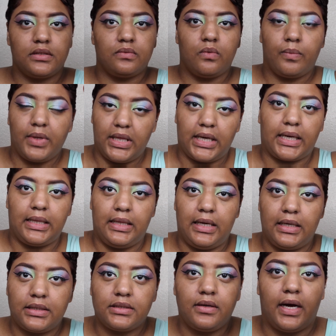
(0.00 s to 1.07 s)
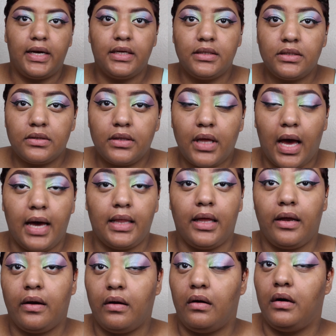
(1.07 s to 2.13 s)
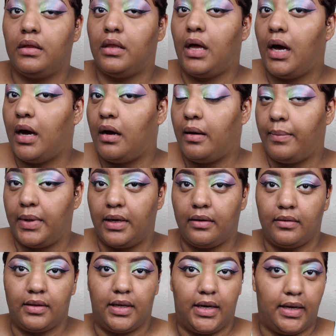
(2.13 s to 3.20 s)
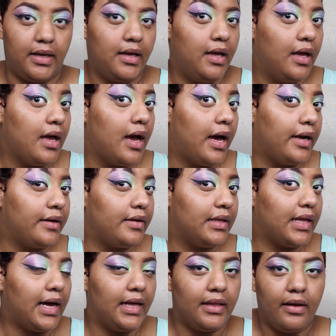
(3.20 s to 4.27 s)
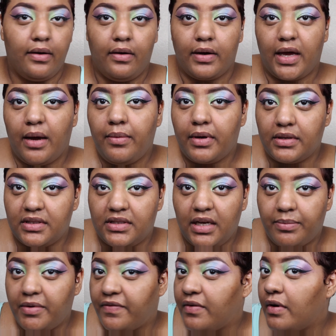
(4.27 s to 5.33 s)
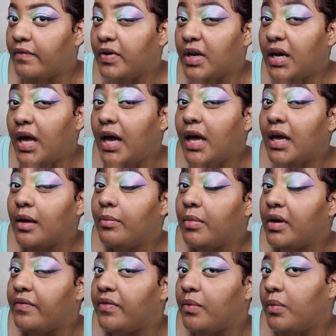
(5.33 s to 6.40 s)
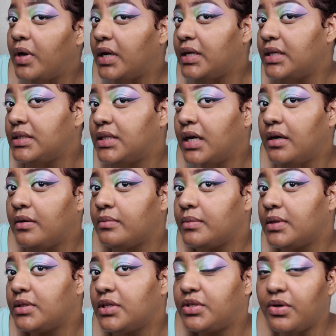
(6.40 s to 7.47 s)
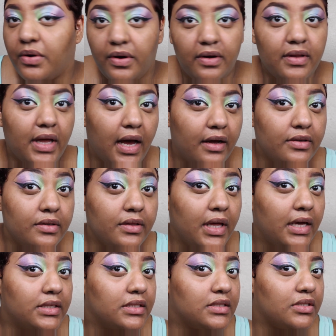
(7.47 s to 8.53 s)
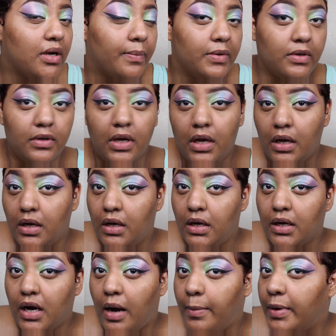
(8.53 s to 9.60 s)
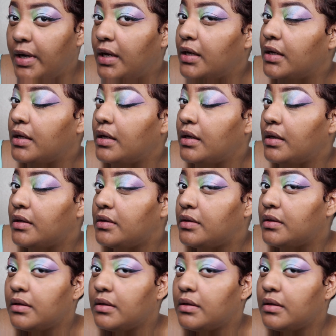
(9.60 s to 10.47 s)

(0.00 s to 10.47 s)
is what we looking like. So I didn't do the eyeliner online. I didn't do the eyeliner on camera because it takes me forever today. But if you want a detailed tutorial on how to do that, just drop a comment in the